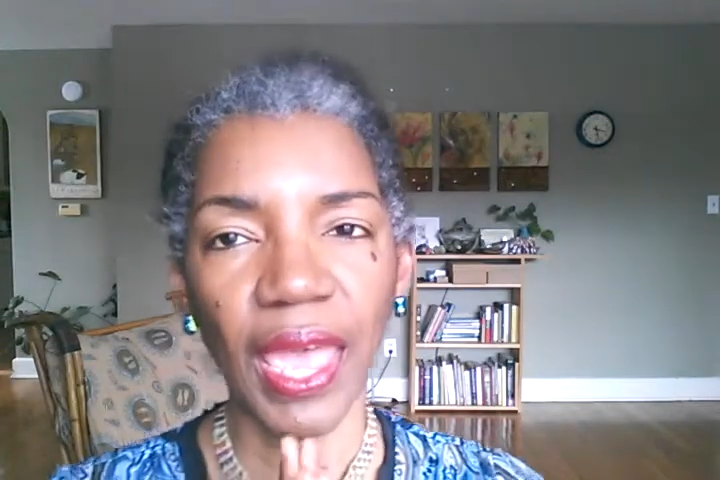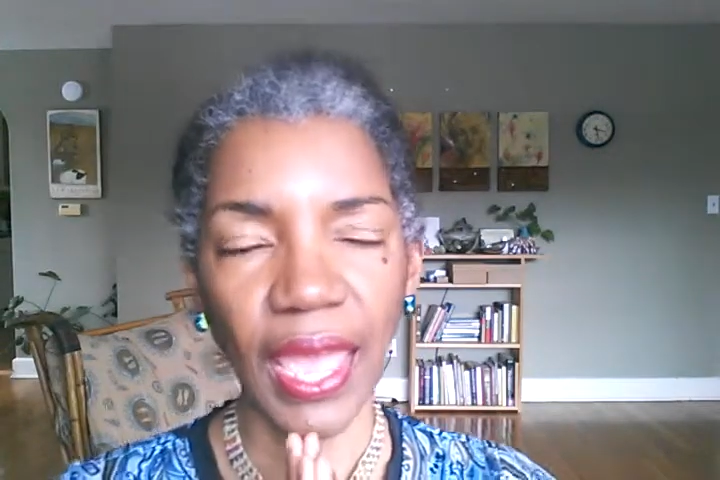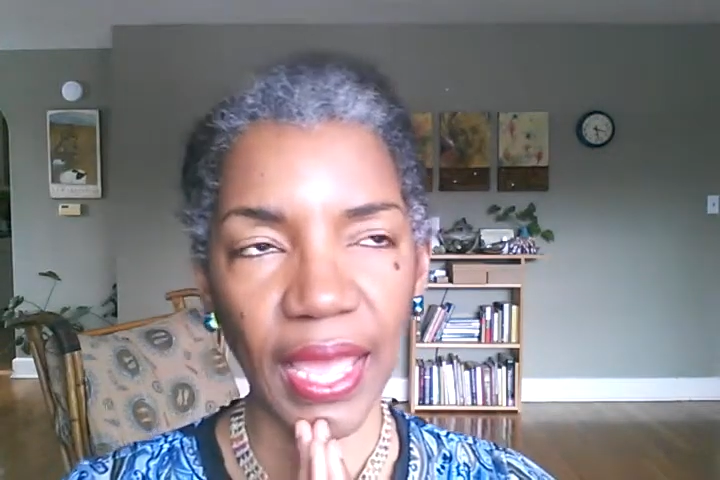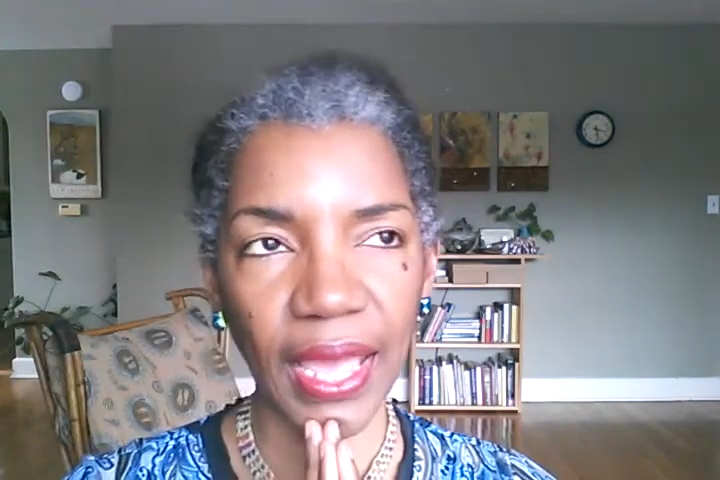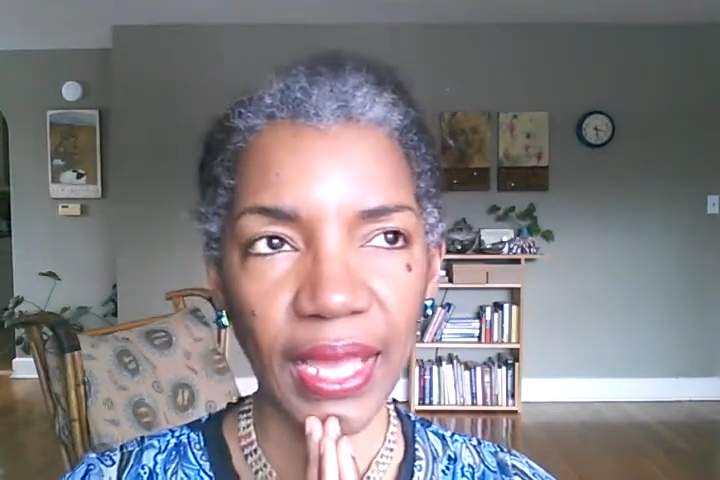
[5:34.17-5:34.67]

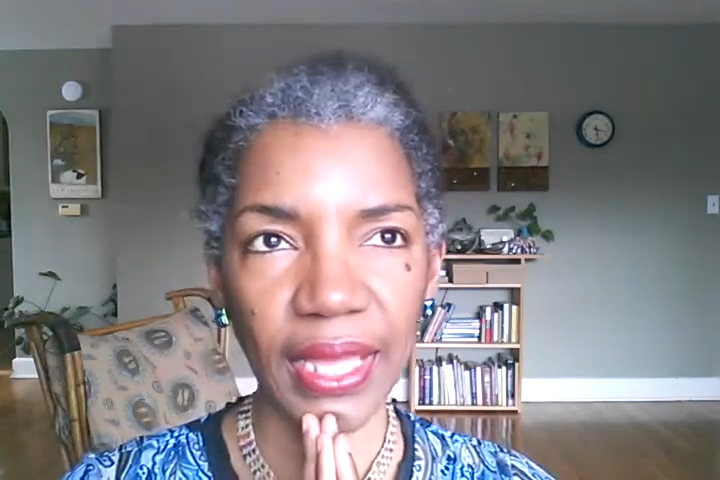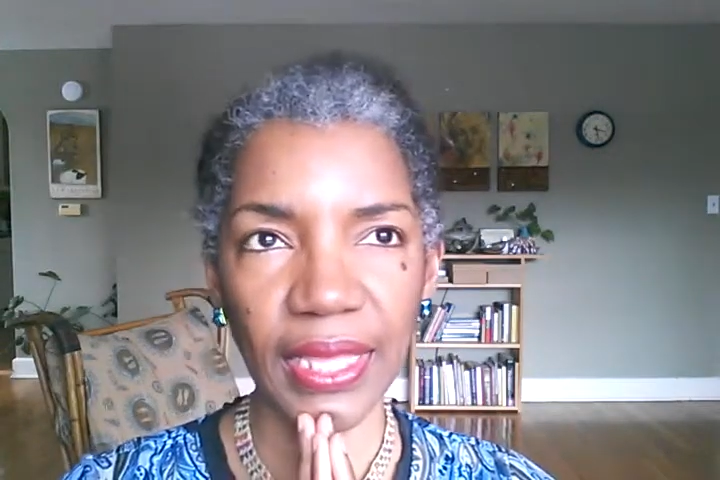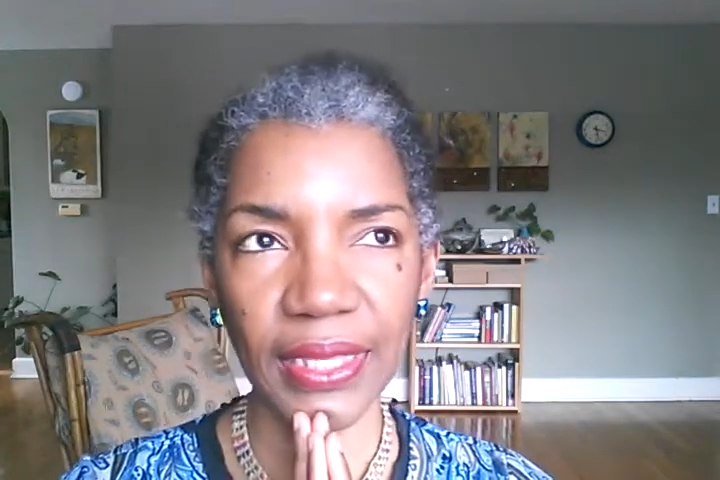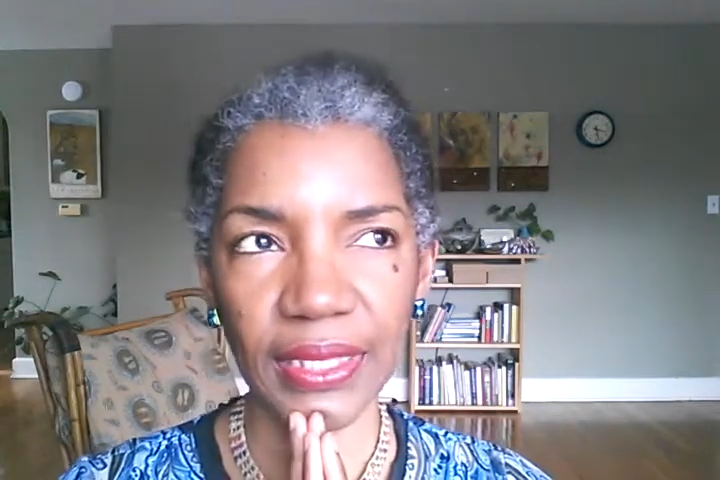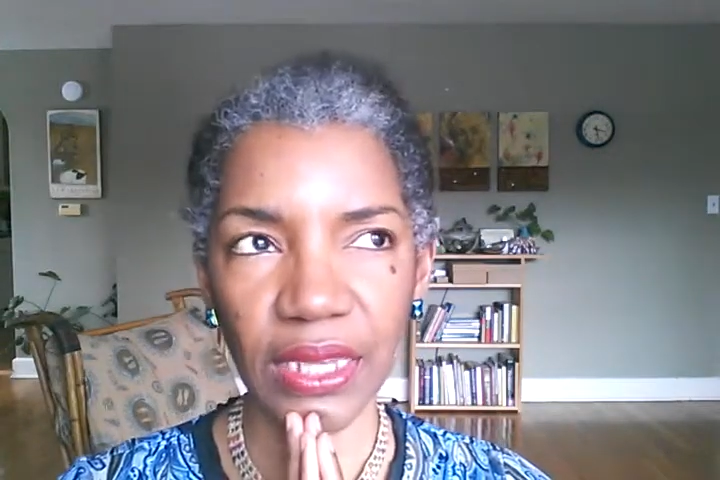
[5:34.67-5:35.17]

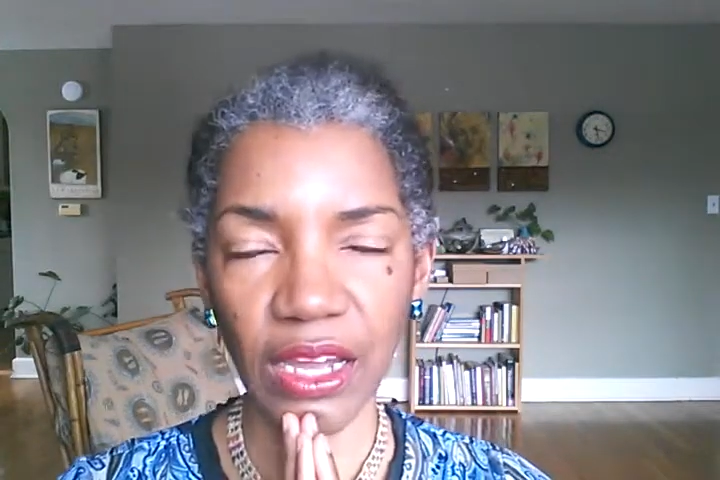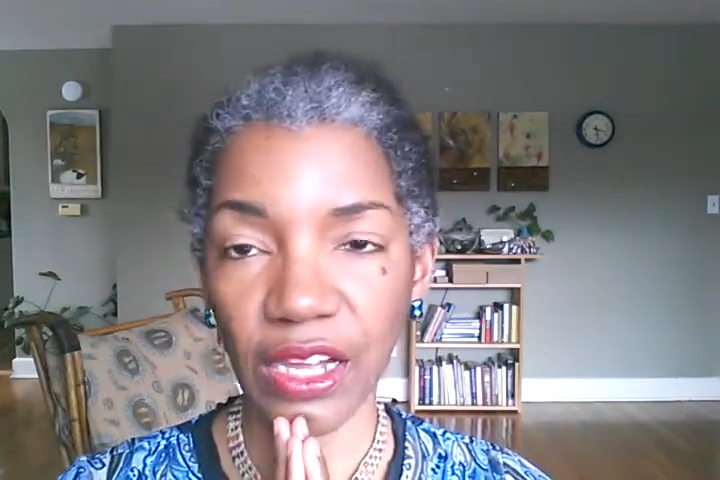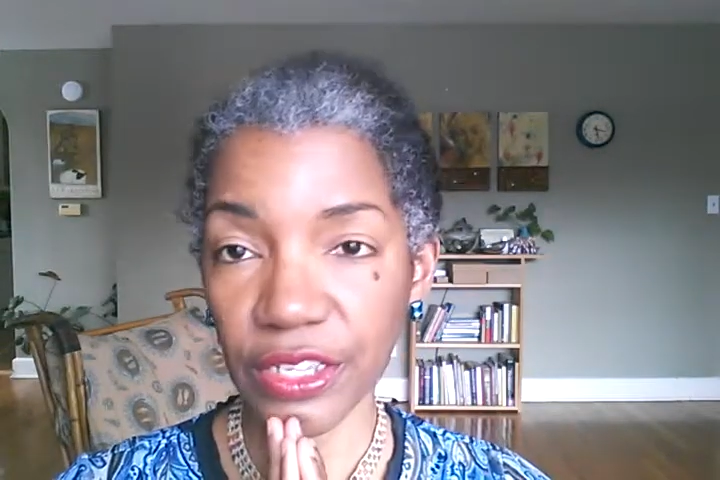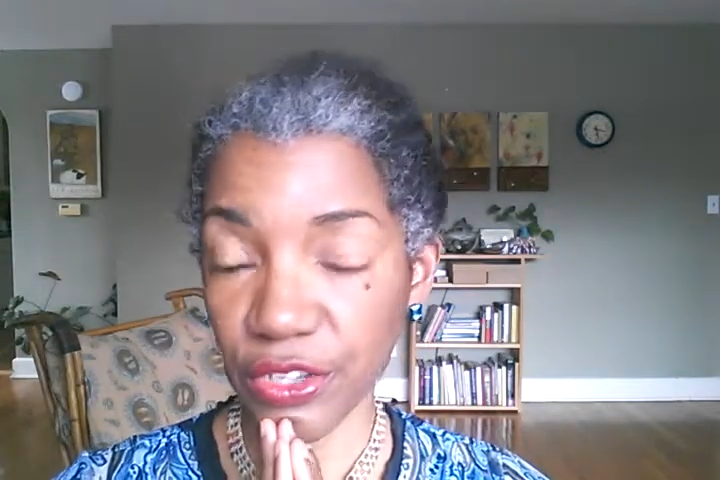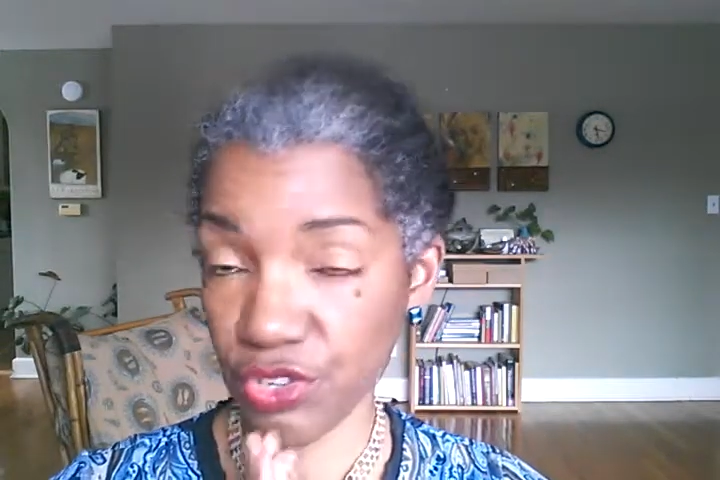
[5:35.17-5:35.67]
and
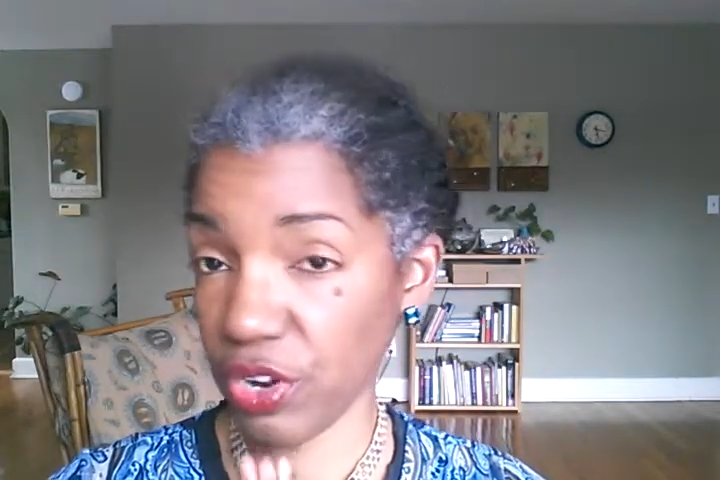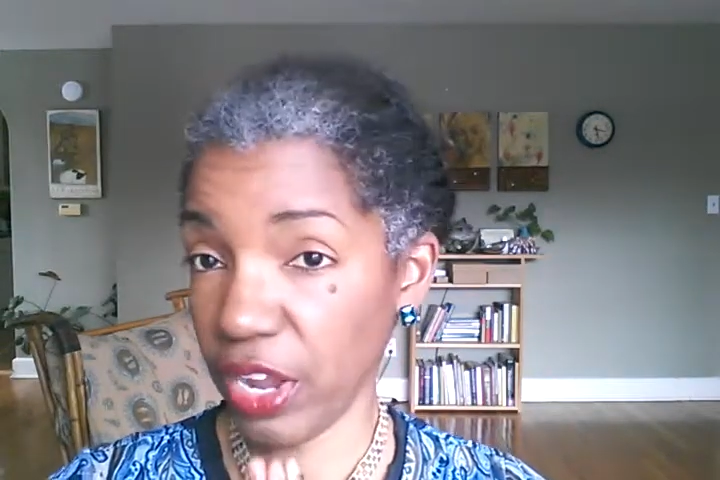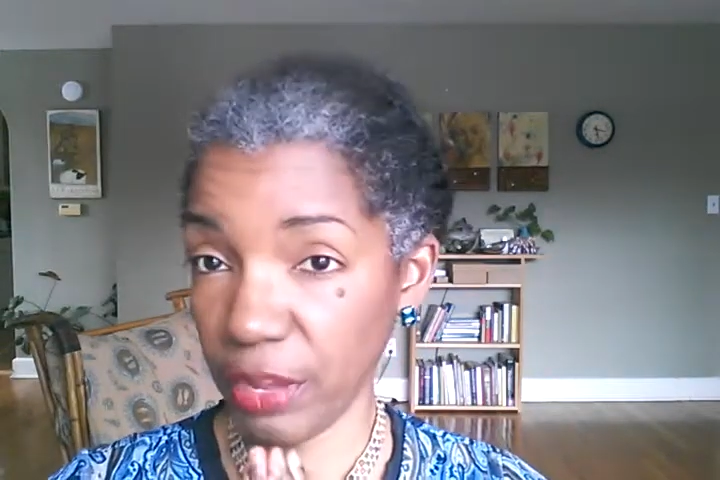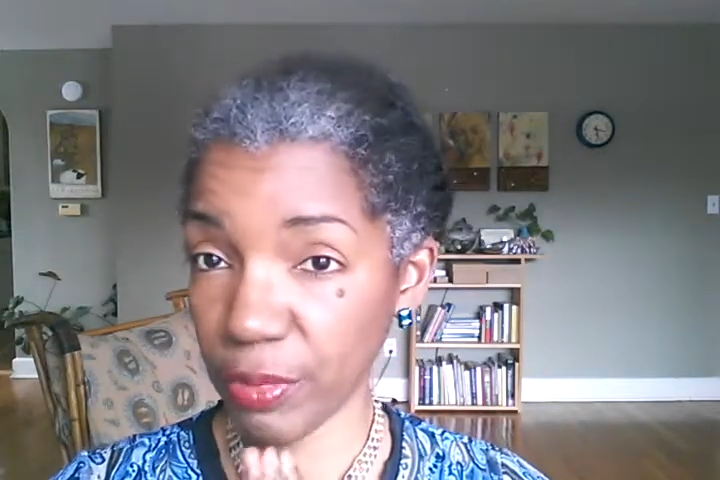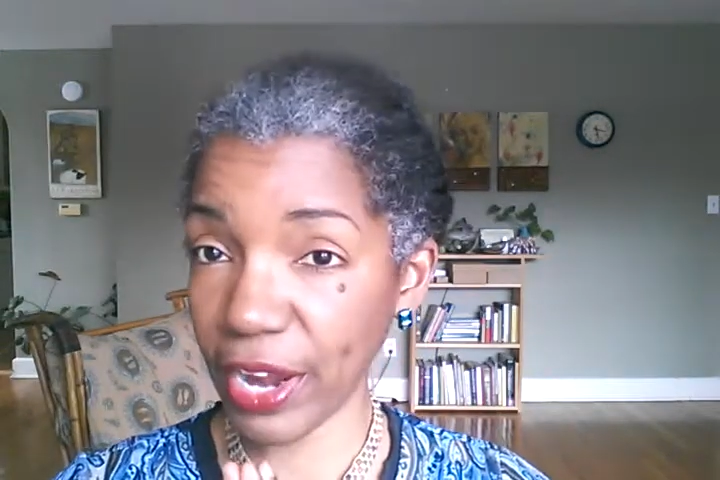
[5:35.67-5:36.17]
uh, to try
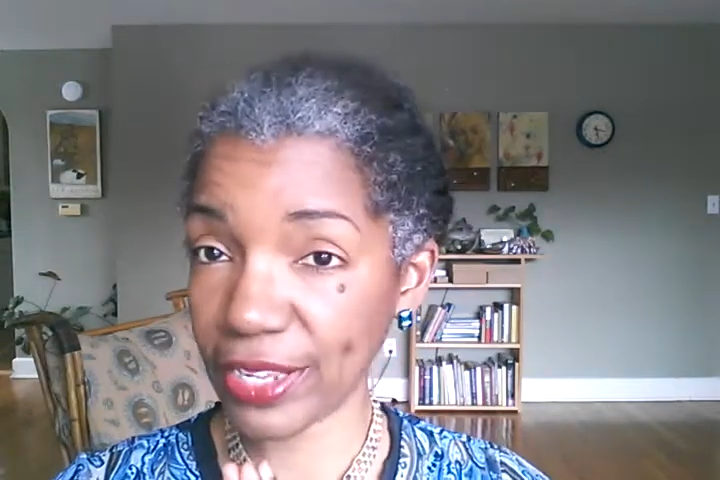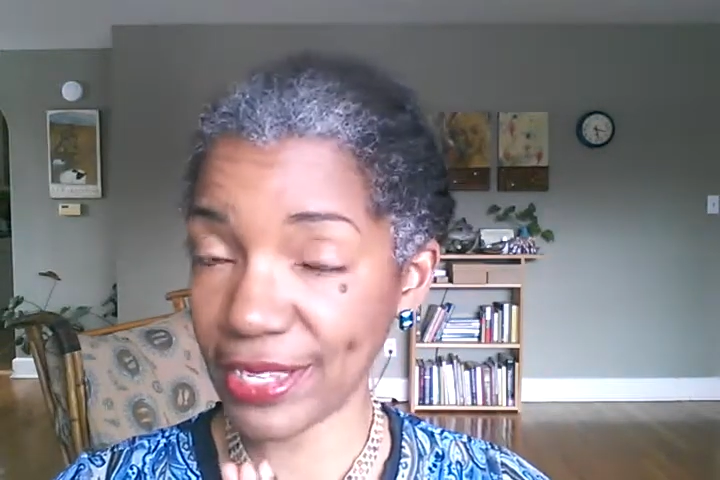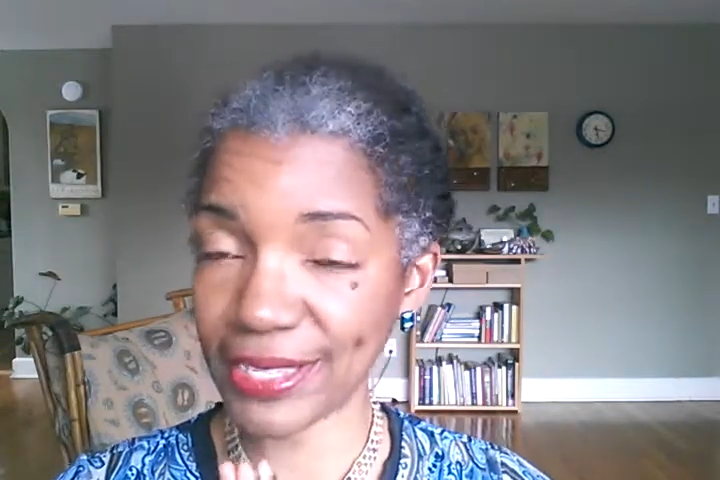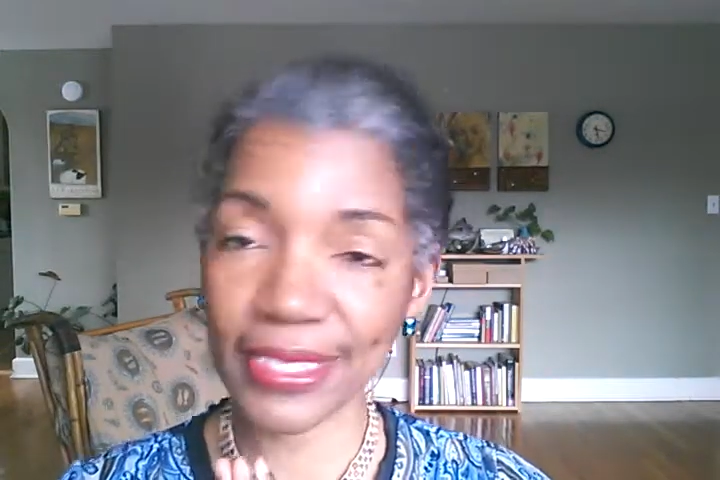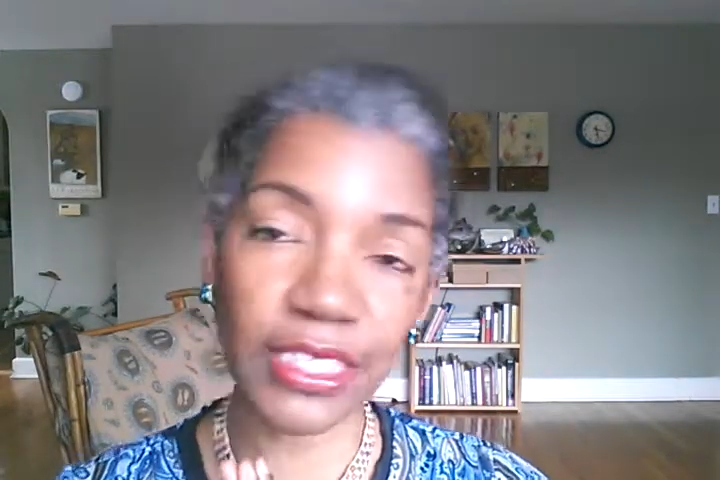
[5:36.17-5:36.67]
and practice.